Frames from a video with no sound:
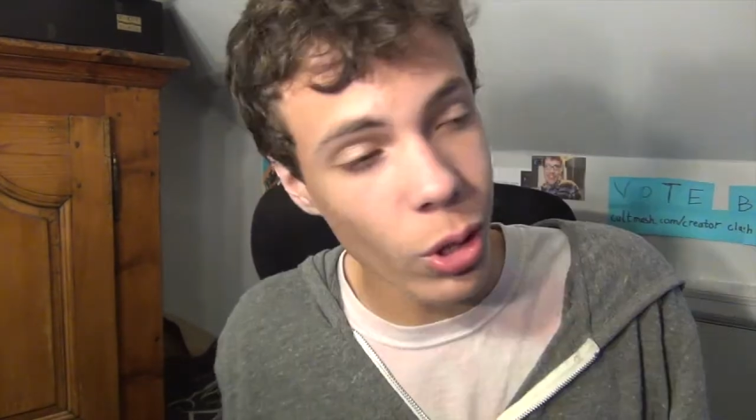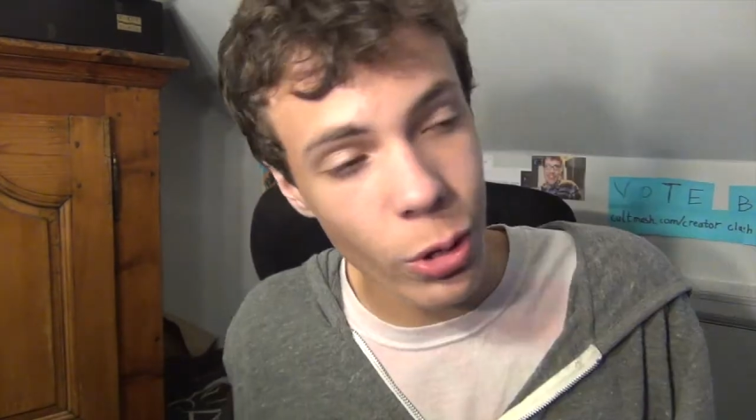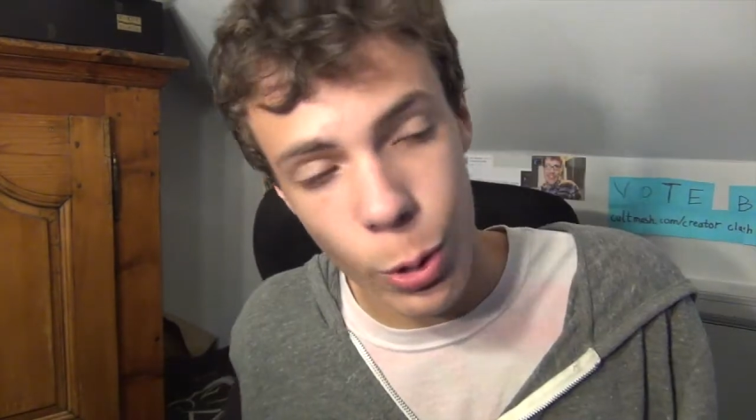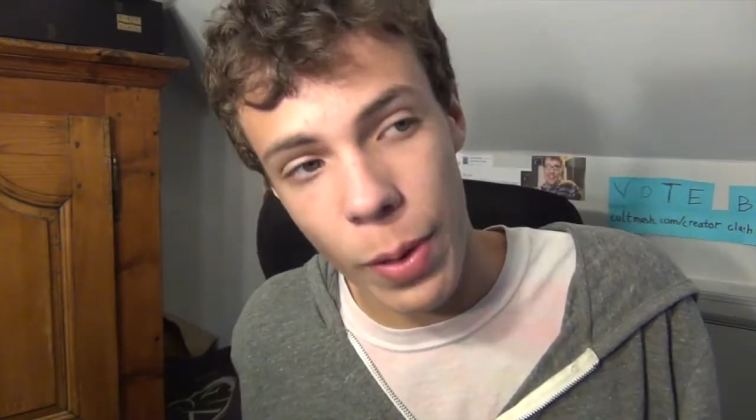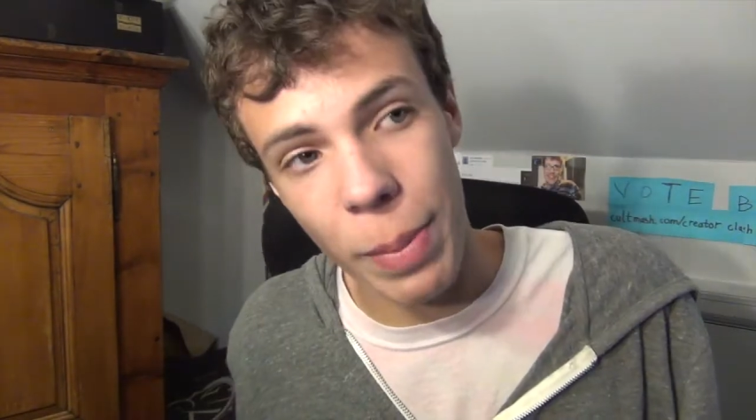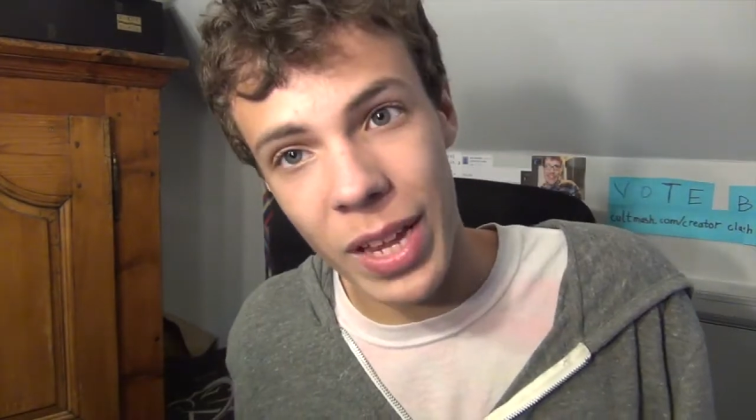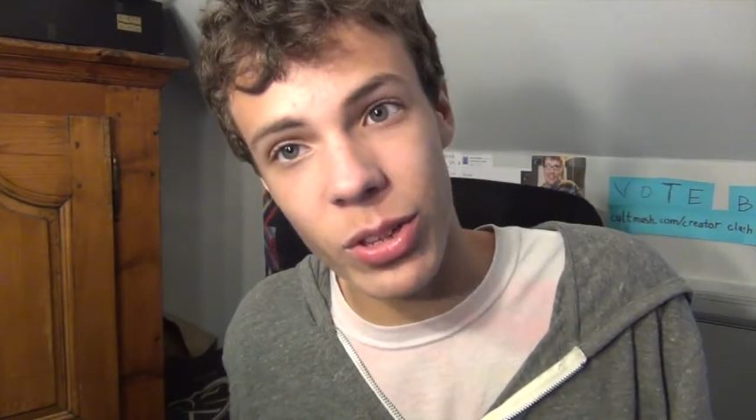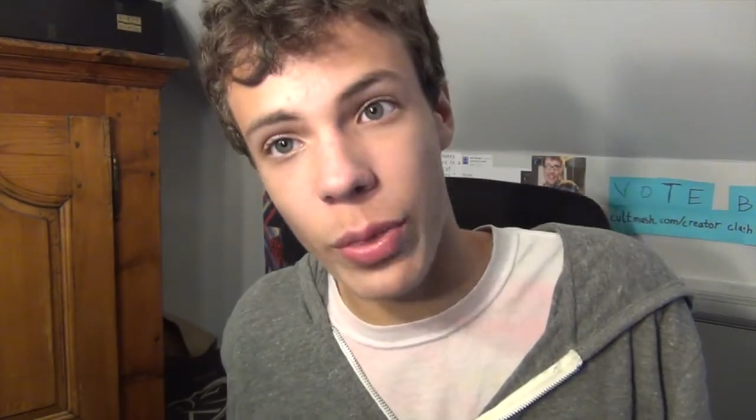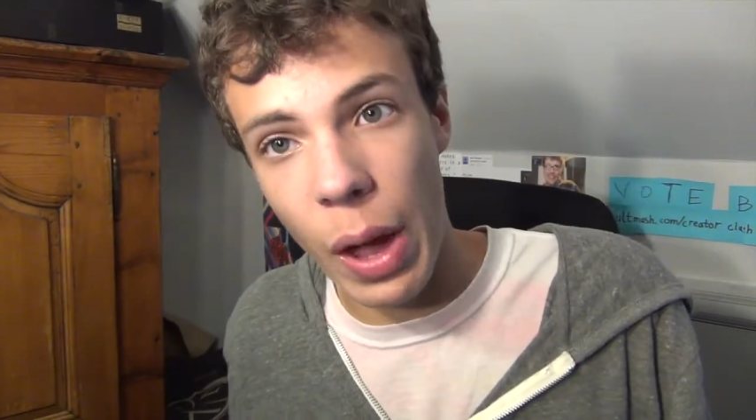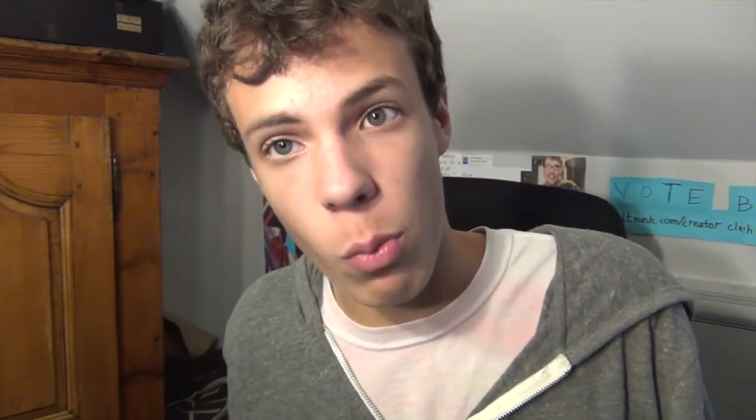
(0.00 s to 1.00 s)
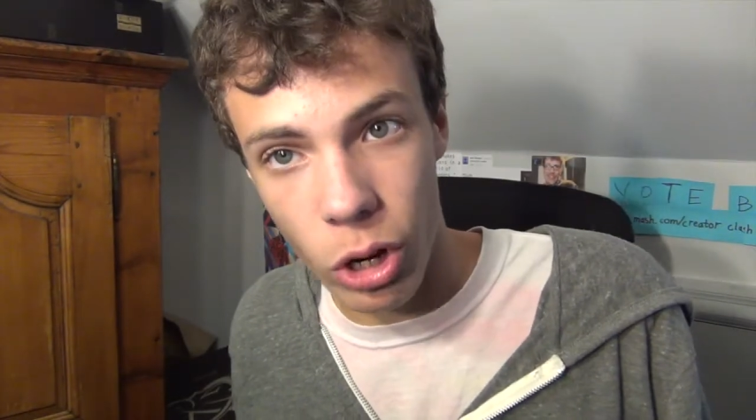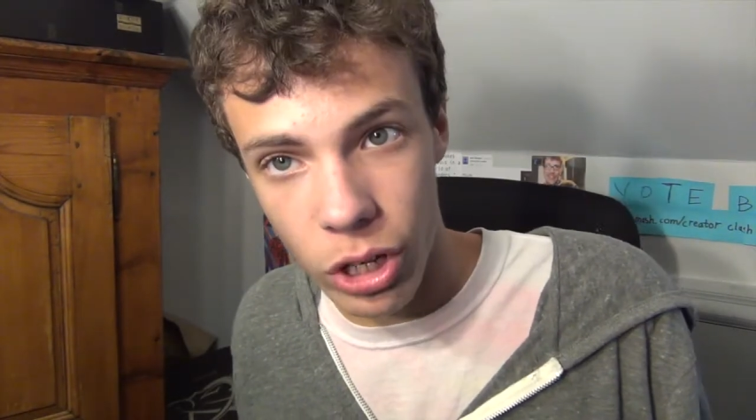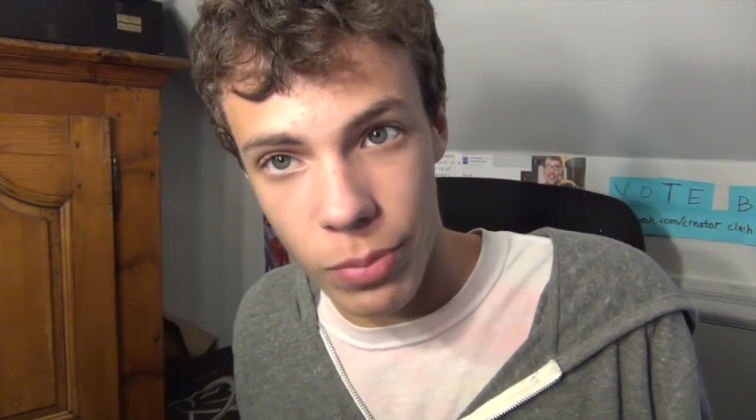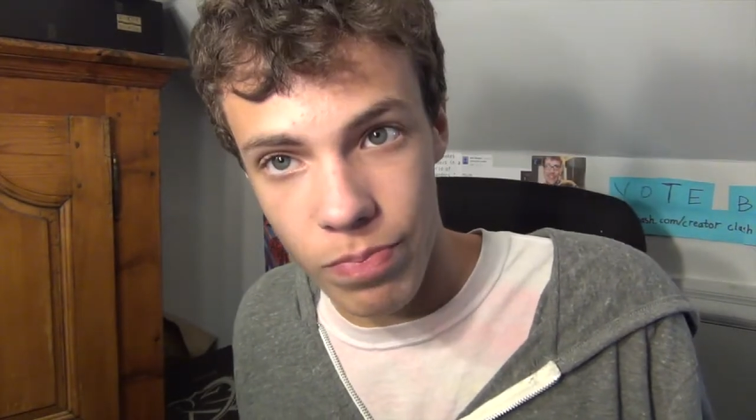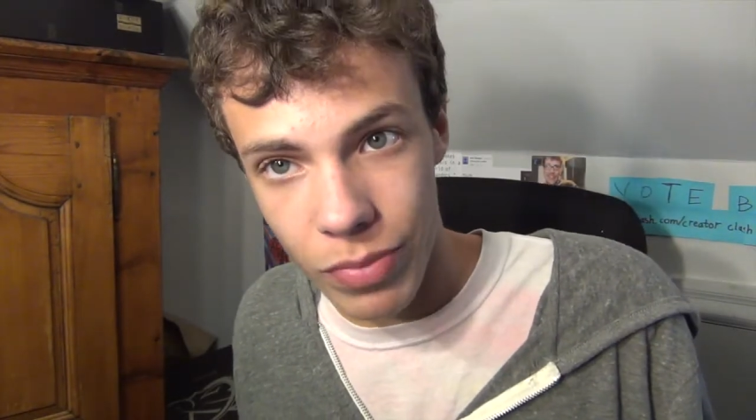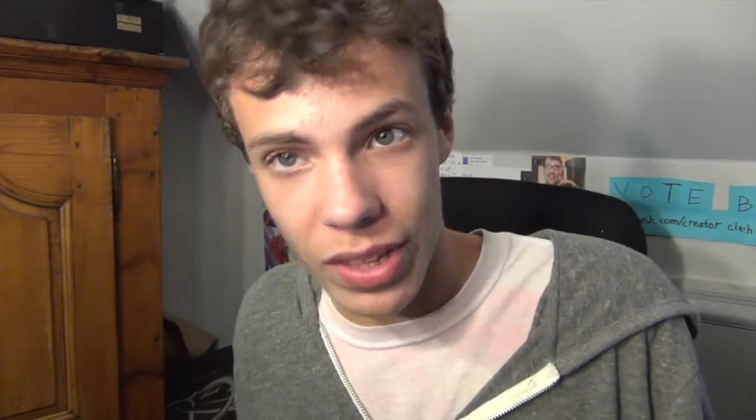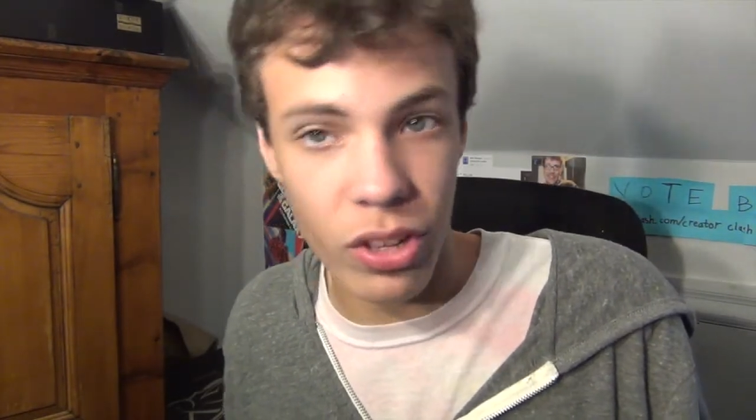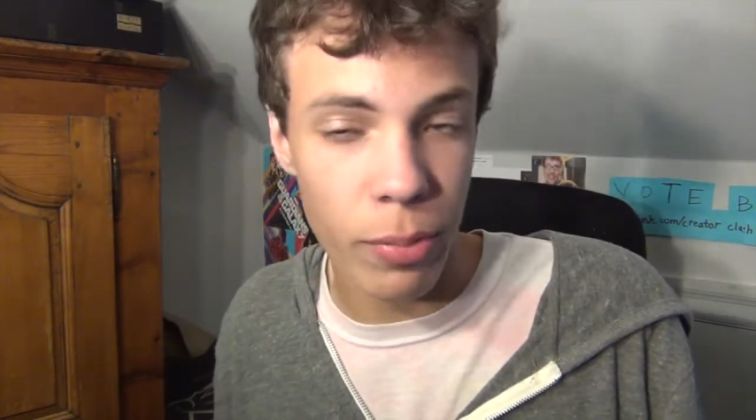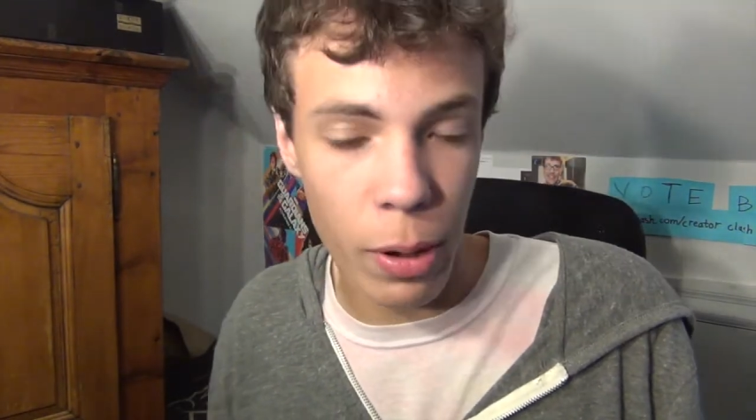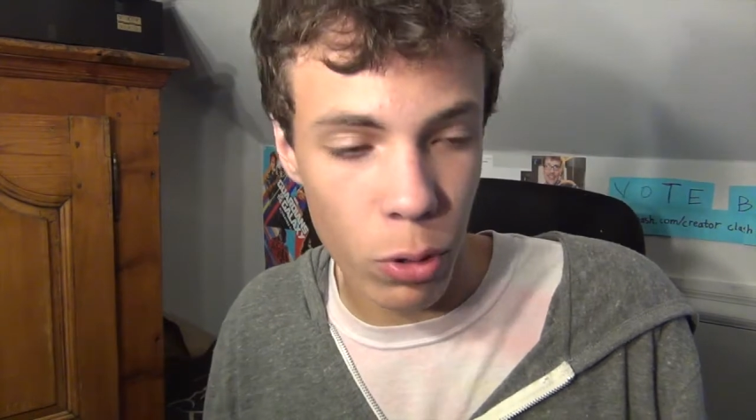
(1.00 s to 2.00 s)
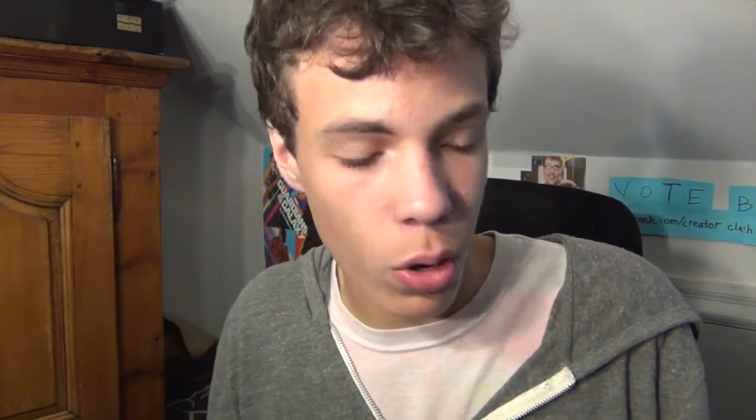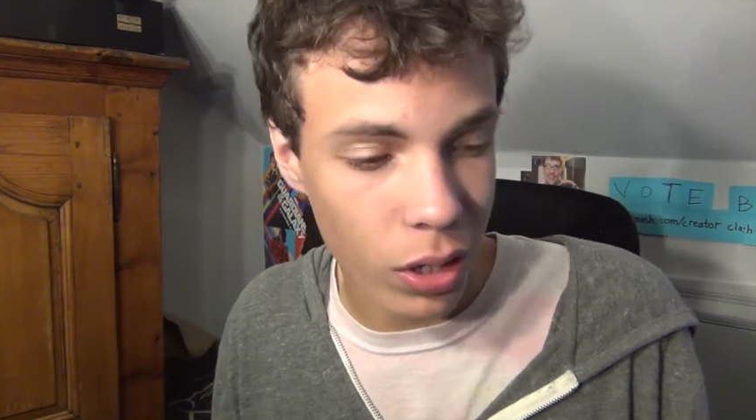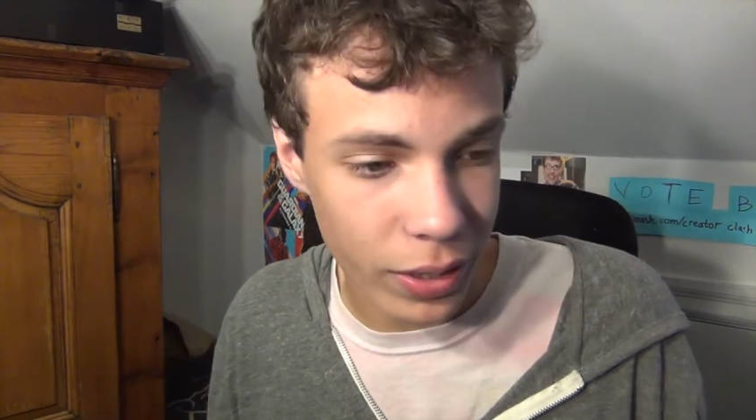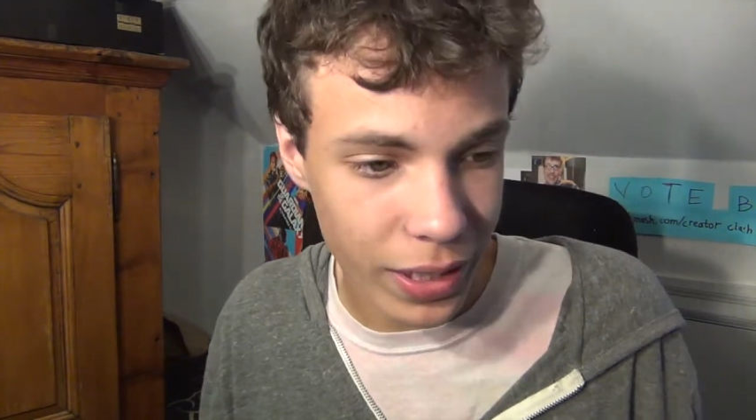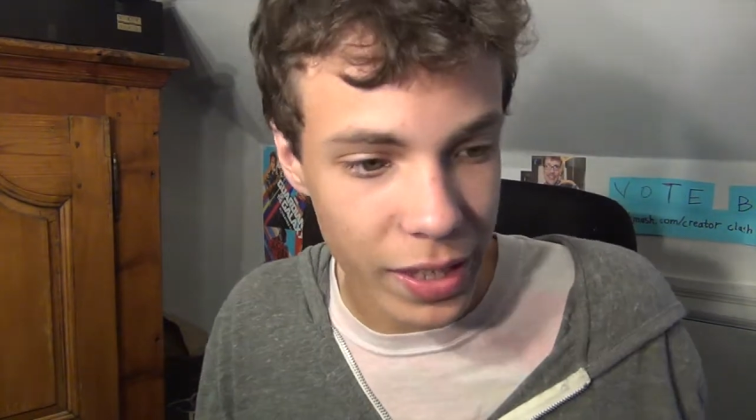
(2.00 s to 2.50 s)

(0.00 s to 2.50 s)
argue that based on that word, it's not about equality,